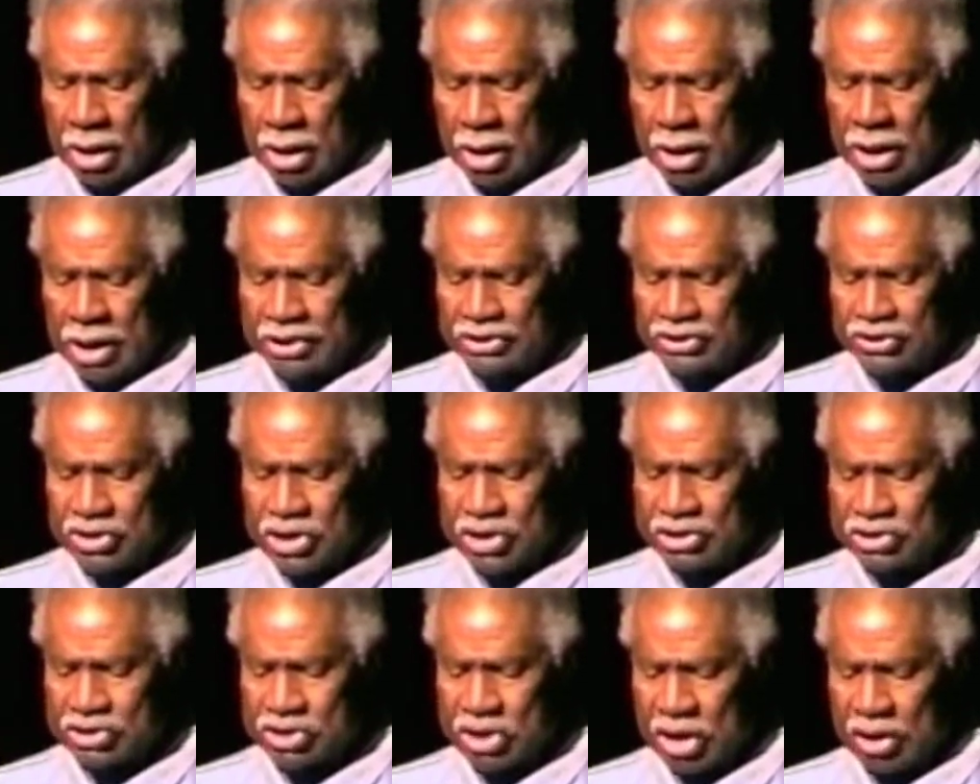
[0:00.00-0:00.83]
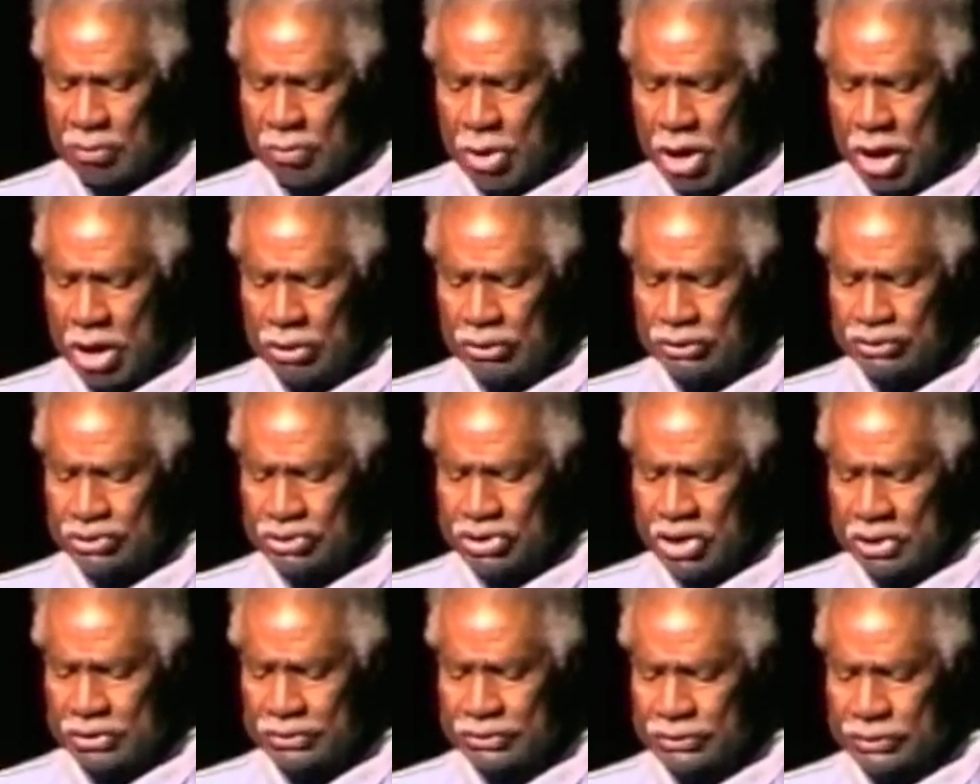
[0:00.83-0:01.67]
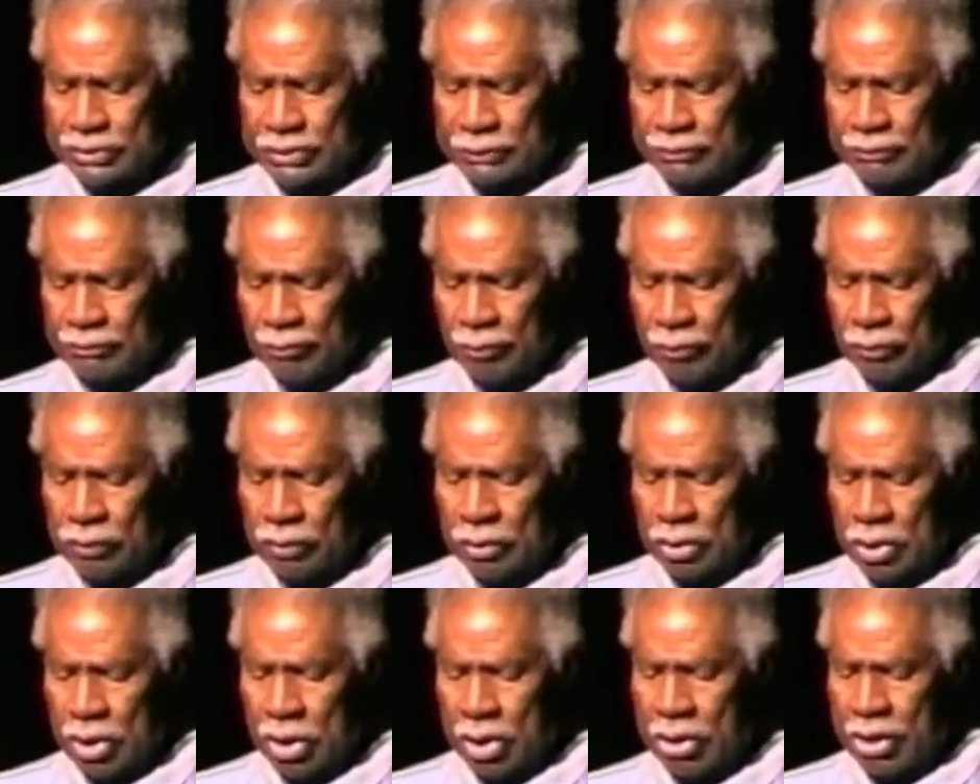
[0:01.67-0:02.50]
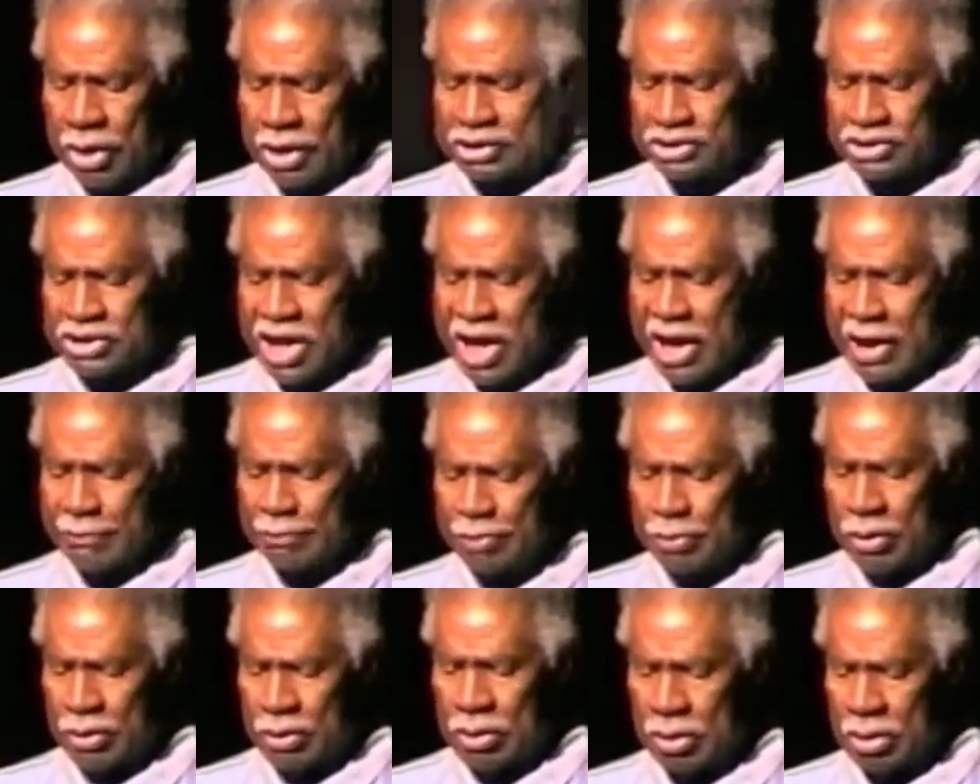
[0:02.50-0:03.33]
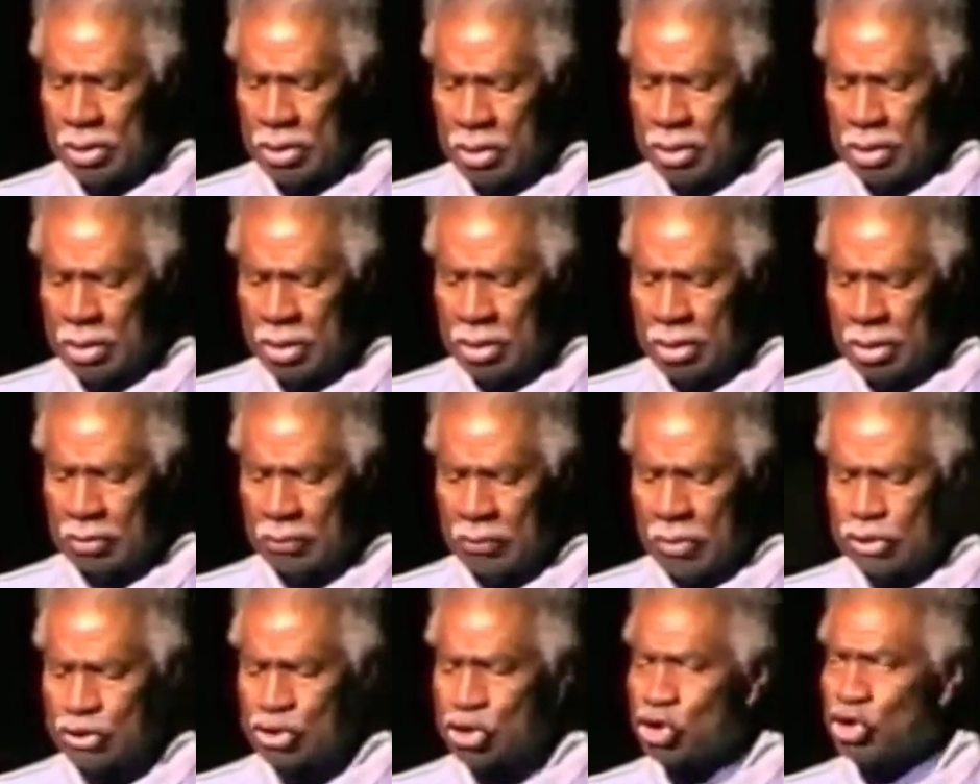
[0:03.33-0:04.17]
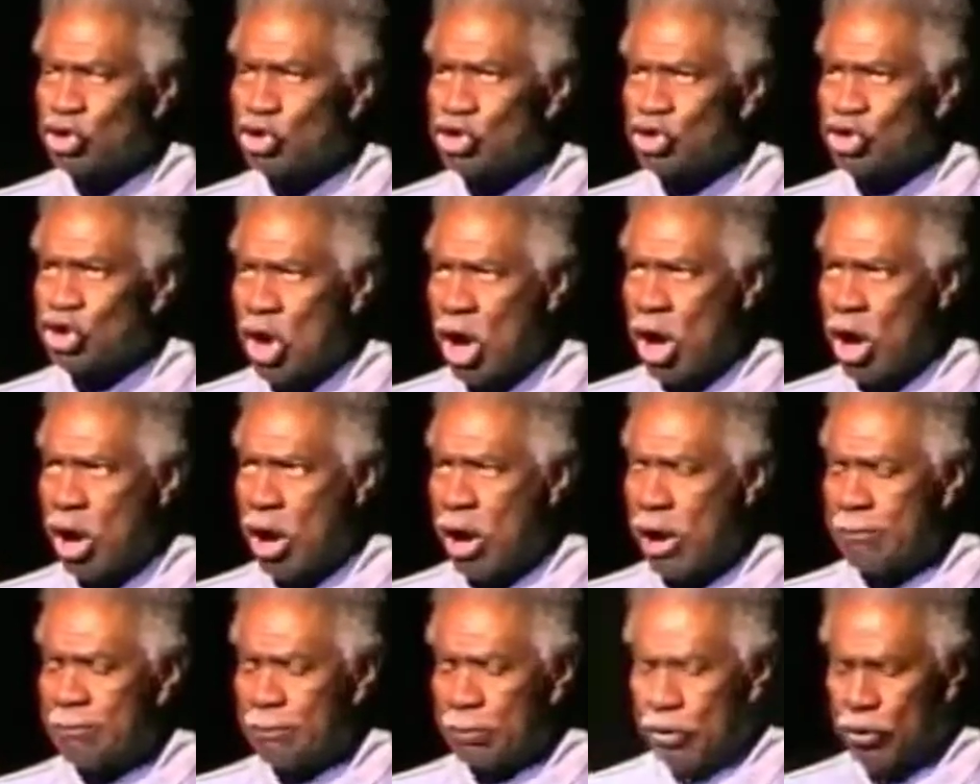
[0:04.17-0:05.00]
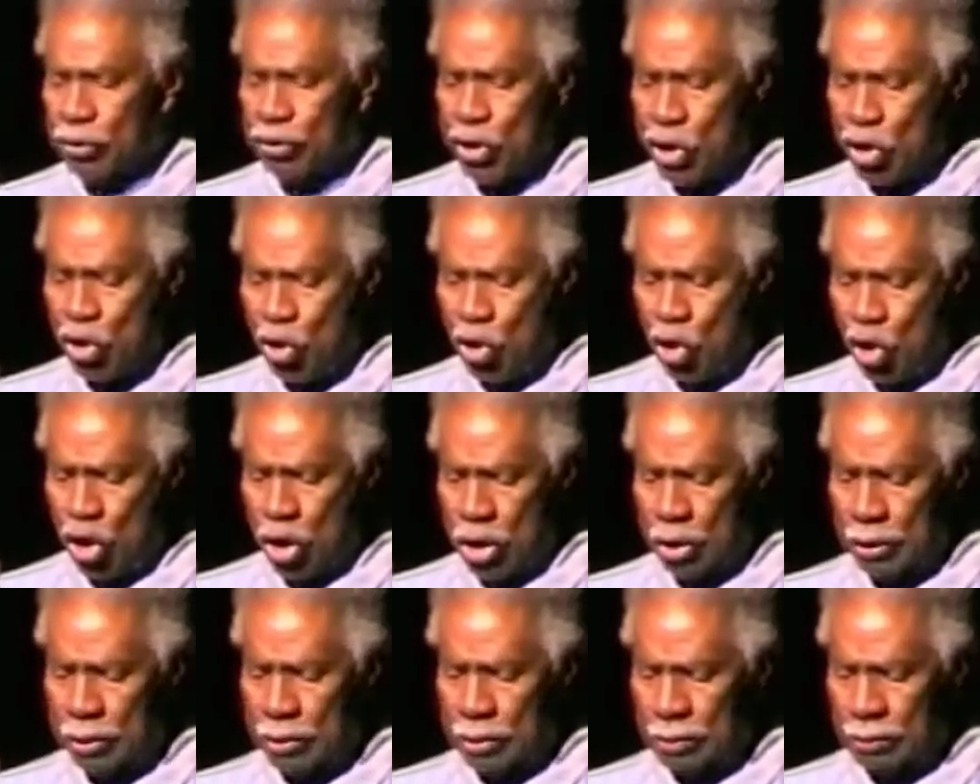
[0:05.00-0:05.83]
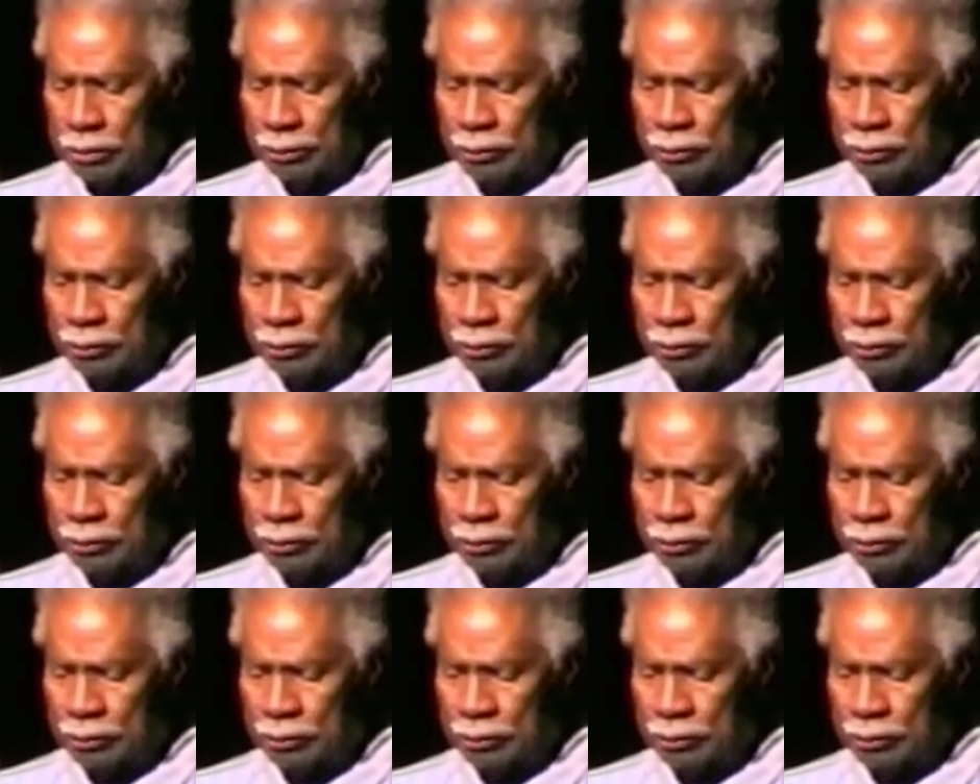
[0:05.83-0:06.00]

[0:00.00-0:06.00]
existed amongst us, her example was a sharp thorn